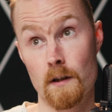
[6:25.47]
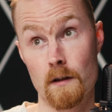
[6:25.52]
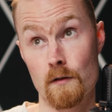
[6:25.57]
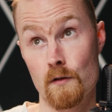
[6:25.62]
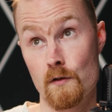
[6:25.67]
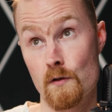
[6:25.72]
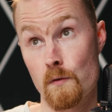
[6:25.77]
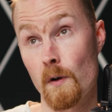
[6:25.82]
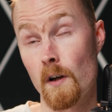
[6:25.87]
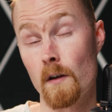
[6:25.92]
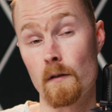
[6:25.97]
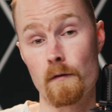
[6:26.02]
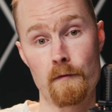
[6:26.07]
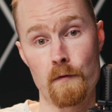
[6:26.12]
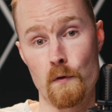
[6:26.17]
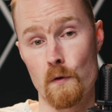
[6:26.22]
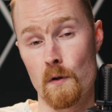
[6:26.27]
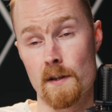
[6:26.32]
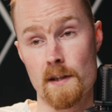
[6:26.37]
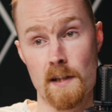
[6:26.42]
12,
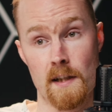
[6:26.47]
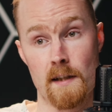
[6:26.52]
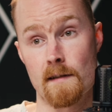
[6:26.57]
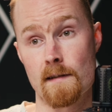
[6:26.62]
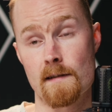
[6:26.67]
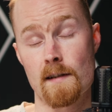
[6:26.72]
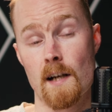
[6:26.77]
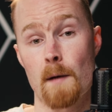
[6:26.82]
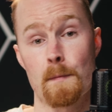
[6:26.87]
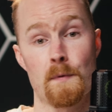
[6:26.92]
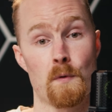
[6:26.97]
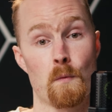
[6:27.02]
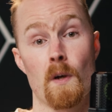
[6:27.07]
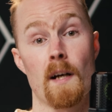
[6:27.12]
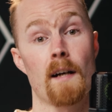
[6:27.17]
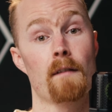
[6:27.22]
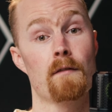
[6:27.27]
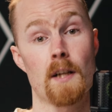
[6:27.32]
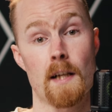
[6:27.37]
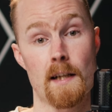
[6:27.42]
14 stops,
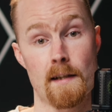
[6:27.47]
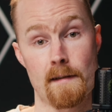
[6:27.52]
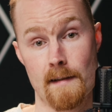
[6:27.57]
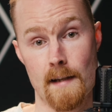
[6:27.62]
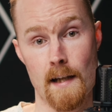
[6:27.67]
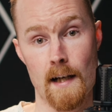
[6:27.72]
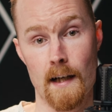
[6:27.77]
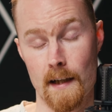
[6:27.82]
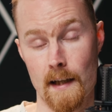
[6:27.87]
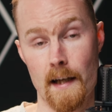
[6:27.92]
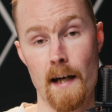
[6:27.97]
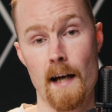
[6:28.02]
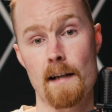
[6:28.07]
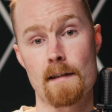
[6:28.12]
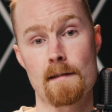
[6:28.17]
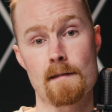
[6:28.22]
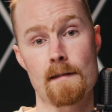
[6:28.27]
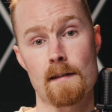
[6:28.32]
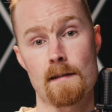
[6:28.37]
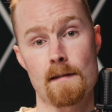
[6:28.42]
whatever it is that it
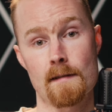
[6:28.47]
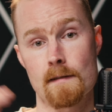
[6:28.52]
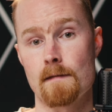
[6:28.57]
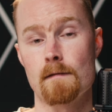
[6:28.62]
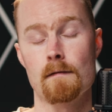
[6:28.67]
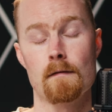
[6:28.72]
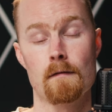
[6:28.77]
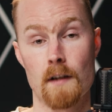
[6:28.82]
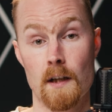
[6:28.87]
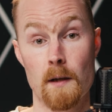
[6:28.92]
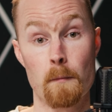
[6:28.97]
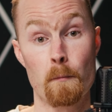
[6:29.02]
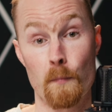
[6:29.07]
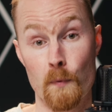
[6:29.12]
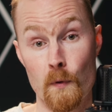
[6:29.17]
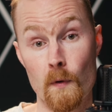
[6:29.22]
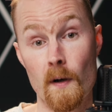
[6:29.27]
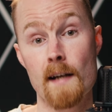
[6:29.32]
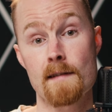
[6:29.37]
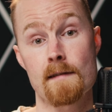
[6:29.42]
gets, it's
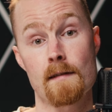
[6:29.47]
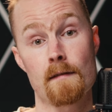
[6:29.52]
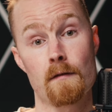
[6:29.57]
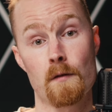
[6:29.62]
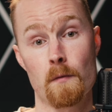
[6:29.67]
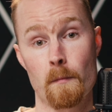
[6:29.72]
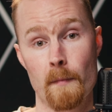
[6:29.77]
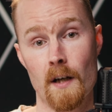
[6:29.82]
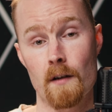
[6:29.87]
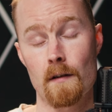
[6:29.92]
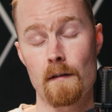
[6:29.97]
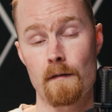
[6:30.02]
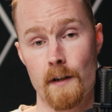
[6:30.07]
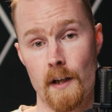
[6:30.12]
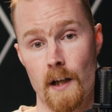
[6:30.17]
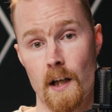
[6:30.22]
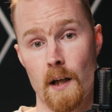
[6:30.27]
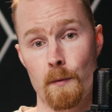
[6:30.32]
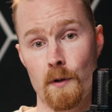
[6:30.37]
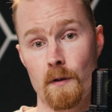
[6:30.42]
impressive amount of
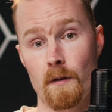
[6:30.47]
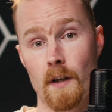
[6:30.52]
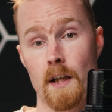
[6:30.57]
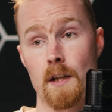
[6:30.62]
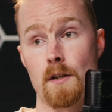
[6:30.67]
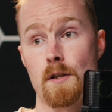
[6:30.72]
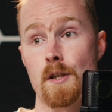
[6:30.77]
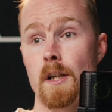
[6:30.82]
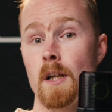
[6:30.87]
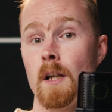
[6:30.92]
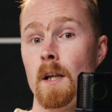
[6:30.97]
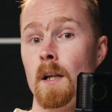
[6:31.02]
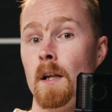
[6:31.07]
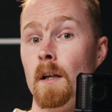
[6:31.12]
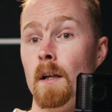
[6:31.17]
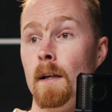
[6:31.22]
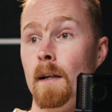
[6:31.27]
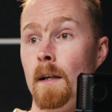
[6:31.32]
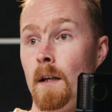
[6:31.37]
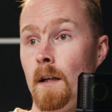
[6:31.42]
dynamic range,
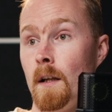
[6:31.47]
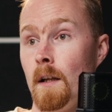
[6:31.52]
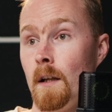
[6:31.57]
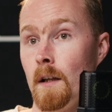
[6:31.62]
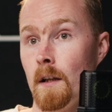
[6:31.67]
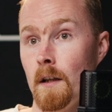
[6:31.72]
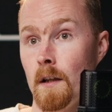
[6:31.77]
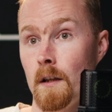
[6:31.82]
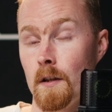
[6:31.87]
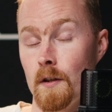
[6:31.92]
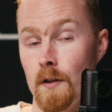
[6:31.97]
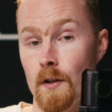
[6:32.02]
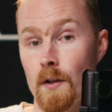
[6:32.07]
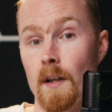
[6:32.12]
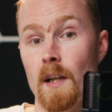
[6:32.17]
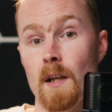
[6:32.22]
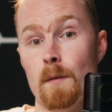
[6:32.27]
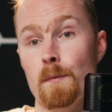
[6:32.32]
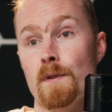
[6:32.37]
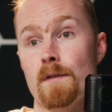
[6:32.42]
you're
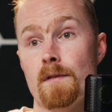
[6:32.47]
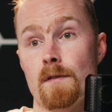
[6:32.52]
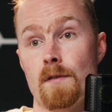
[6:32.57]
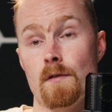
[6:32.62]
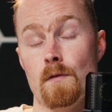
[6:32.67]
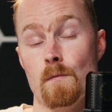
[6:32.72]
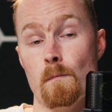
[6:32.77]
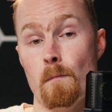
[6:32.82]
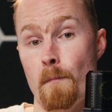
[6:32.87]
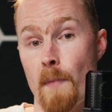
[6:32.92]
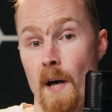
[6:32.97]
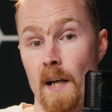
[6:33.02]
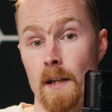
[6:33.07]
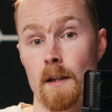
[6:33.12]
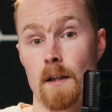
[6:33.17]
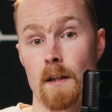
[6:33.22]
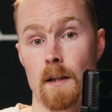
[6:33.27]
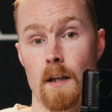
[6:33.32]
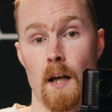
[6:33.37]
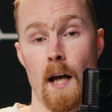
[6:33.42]
able to
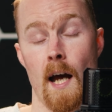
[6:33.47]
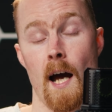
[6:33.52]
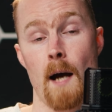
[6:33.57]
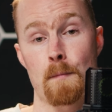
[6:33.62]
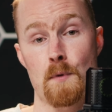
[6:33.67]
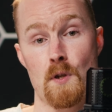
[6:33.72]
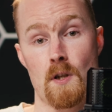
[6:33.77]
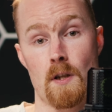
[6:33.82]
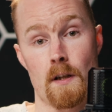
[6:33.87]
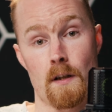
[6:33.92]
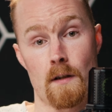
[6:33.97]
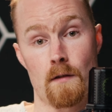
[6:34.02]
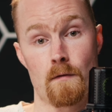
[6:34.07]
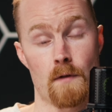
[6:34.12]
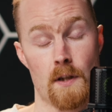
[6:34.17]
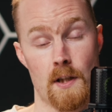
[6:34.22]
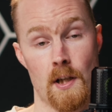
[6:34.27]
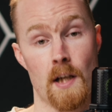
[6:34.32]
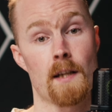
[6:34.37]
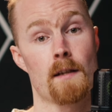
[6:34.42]
better capture and
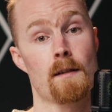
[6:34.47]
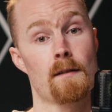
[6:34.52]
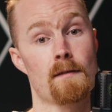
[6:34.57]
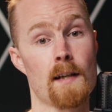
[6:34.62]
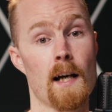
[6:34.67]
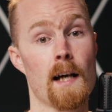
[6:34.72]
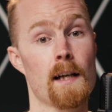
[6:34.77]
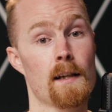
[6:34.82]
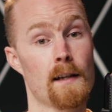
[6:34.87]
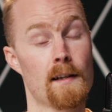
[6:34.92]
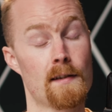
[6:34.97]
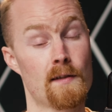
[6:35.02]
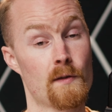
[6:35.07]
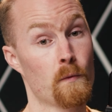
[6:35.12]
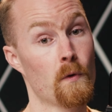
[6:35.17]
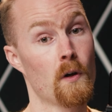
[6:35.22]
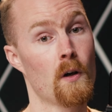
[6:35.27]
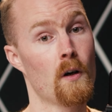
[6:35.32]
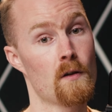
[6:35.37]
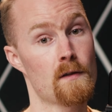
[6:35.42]
retain those highlights
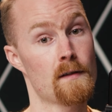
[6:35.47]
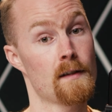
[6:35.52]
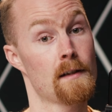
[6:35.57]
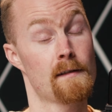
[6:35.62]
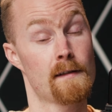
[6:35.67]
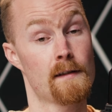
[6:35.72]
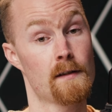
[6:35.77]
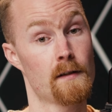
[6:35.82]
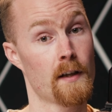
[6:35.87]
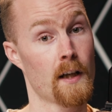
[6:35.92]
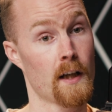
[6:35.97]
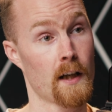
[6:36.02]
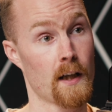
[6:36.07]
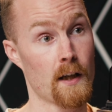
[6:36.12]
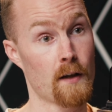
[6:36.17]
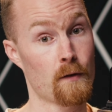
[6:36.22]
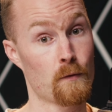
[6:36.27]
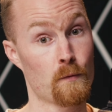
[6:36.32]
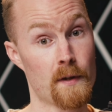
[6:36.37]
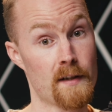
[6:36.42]
while also still getting
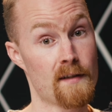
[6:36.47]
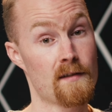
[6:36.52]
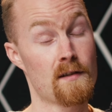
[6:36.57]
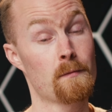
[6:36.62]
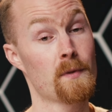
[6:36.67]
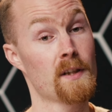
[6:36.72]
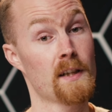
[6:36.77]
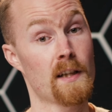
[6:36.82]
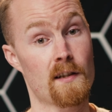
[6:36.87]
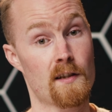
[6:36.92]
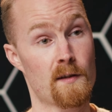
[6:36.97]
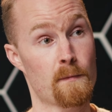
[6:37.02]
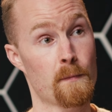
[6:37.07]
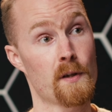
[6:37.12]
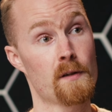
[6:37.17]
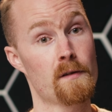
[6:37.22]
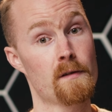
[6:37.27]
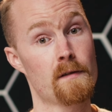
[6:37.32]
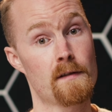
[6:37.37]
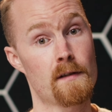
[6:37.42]
a reasonably
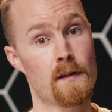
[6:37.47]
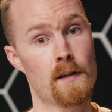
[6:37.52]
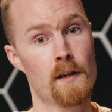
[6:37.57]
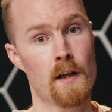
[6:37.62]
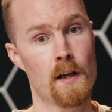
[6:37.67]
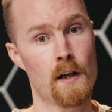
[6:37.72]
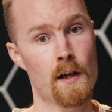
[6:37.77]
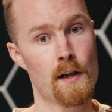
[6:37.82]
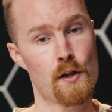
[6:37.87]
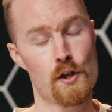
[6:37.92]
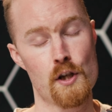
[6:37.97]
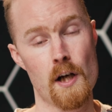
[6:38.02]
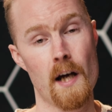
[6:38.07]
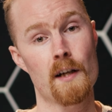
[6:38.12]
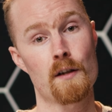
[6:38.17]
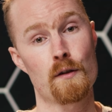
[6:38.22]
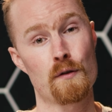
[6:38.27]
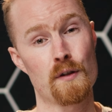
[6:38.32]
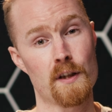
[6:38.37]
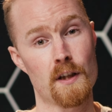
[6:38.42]
exposed
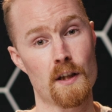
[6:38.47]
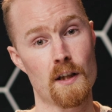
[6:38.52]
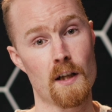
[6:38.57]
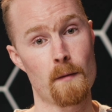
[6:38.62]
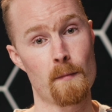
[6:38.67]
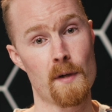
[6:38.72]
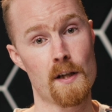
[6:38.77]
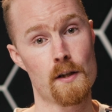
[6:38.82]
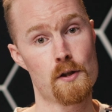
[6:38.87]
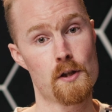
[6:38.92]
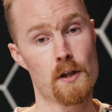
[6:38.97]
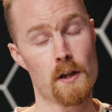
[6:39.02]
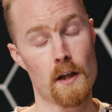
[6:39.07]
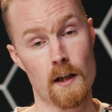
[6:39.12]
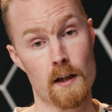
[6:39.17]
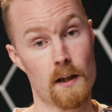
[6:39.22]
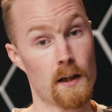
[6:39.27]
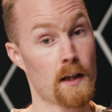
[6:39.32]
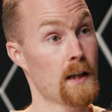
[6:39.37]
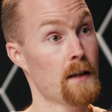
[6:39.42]
shadow in your image,
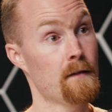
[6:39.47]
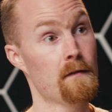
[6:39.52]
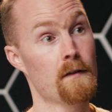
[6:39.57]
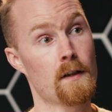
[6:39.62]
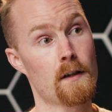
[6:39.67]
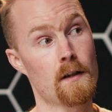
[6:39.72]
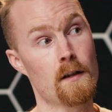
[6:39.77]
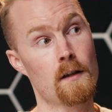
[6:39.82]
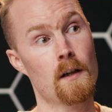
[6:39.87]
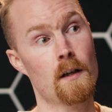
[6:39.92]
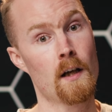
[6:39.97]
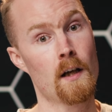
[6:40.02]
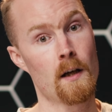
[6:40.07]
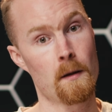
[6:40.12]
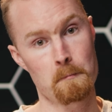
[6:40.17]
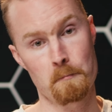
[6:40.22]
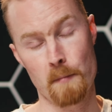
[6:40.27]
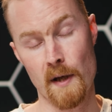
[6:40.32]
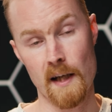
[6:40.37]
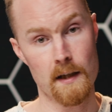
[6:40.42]
and even
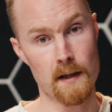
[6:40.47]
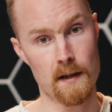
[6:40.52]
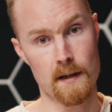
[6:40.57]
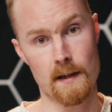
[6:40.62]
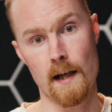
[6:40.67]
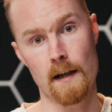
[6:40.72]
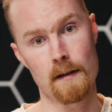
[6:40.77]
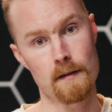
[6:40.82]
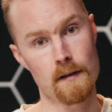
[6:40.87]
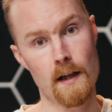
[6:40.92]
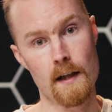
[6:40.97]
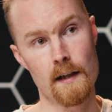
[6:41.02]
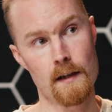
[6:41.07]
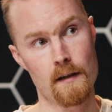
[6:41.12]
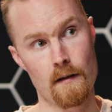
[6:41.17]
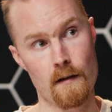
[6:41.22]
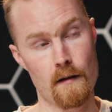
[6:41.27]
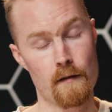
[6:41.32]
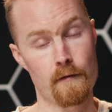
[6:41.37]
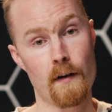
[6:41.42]
baking that LUT
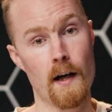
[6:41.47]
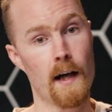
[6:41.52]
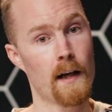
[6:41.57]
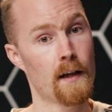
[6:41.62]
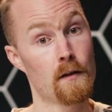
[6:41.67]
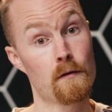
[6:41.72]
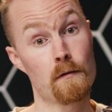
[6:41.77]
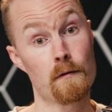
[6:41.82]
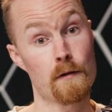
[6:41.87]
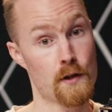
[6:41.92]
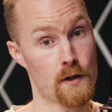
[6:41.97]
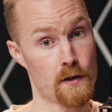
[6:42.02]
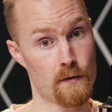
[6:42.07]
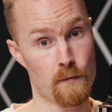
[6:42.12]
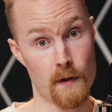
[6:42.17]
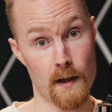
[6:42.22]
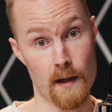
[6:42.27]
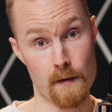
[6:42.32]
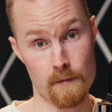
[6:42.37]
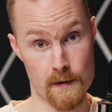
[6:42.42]
into the file, which is
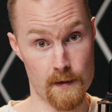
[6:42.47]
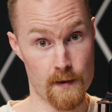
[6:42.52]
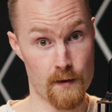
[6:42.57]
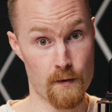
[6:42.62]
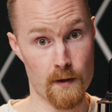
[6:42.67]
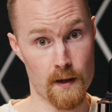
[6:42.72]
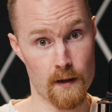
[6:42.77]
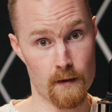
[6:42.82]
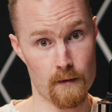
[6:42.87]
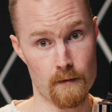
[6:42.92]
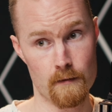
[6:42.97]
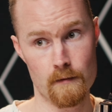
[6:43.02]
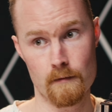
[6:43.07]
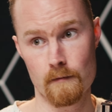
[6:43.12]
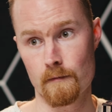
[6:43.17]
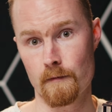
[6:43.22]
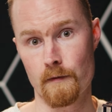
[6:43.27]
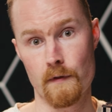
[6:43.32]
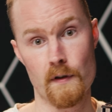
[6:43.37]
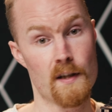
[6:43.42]
what I was doing
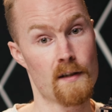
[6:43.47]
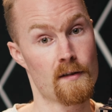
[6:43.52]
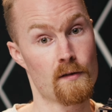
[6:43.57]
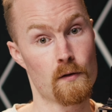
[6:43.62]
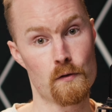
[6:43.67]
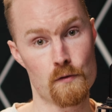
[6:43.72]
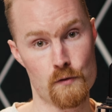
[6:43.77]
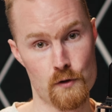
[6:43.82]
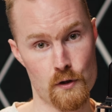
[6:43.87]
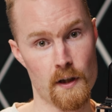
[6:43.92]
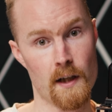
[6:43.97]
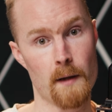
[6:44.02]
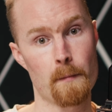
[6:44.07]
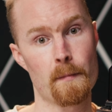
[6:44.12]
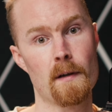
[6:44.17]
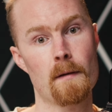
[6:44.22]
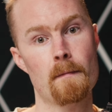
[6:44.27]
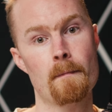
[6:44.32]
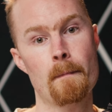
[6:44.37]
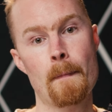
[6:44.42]
for this whole trip.
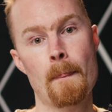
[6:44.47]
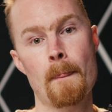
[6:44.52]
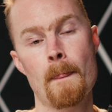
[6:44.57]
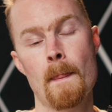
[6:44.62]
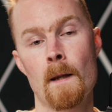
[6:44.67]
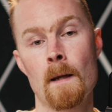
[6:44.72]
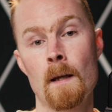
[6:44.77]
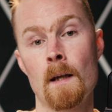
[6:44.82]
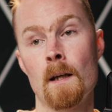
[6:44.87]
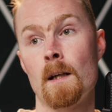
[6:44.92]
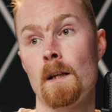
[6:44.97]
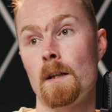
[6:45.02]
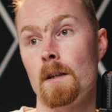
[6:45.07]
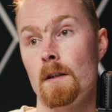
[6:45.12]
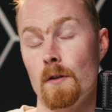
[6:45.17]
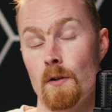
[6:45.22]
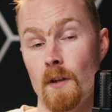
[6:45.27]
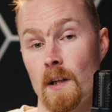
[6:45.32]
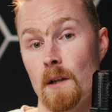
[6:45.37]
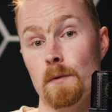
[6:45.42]

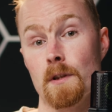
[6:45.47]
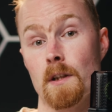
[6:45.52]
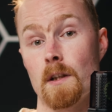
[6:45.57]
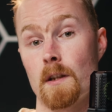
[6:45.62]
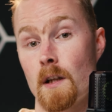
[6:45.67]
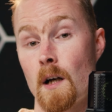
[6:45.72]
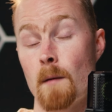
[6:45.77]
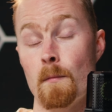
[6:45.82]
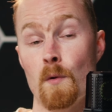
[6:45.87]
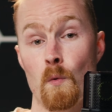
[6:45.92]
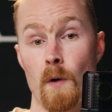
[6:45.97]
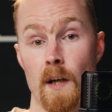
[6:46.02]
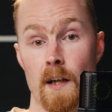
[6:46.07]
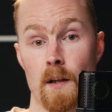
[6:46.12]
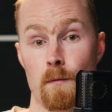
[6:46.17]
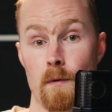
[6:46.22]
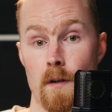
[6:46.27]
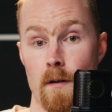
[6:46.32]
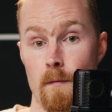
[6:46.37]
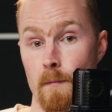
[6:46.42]
You're able to come away
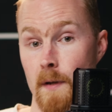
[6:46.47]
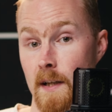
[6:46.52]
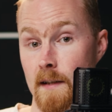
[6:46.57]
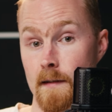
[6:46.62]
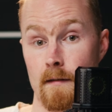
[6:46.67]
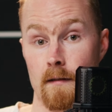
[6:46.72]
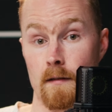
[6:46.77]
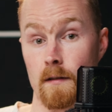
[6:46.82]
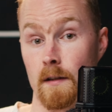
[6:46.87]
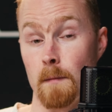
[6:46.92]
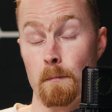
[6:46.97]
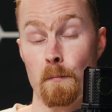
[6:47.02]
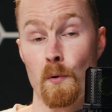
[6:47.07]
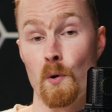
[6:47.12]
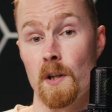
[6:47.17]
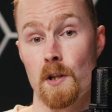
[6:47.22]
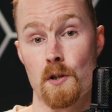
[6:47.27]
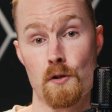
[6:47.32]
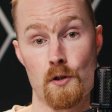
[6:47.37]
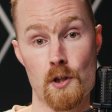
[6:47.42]
with basically
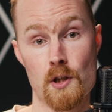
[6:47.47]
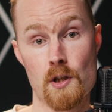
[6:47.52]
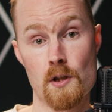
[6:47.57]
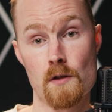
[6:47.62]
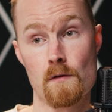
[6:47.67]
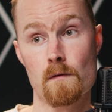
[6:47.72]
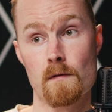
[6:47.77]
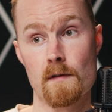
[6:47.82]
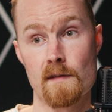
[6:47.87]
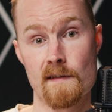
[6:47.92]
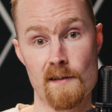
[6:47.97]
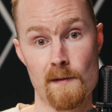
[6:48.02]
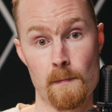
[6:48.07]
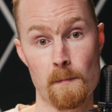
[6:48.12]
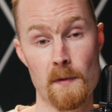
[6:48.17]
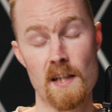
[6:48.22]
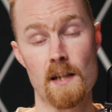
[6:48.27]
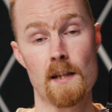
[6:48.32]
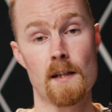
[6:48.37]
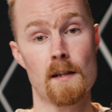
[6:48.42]
point and shoot
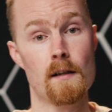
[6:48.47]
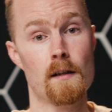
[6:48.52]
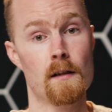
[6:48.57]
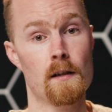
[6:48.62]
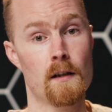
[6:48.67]
speed,